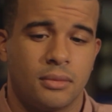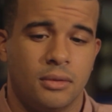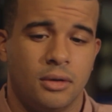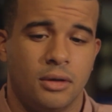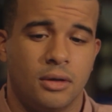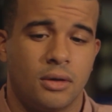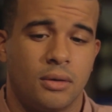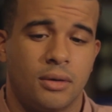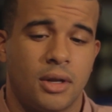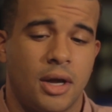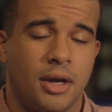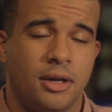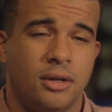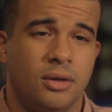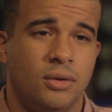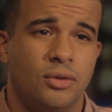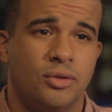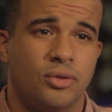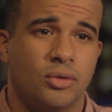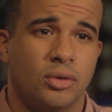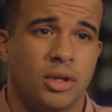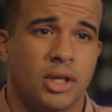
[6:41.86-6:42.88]
No, not
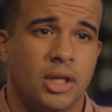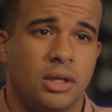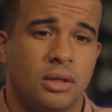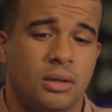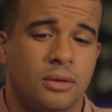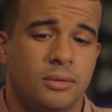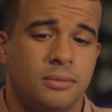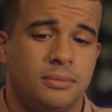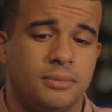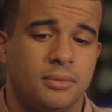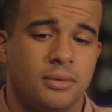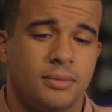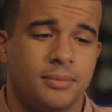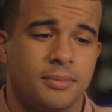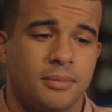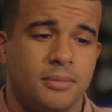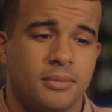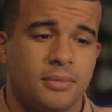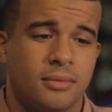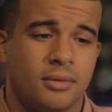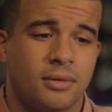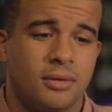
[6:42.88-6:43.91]
usually.
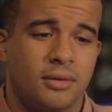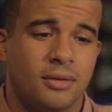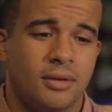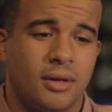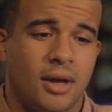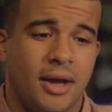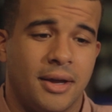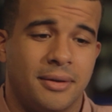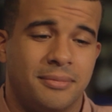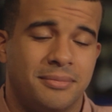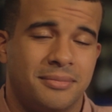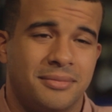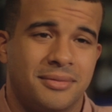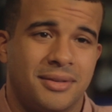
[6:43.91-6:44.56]
I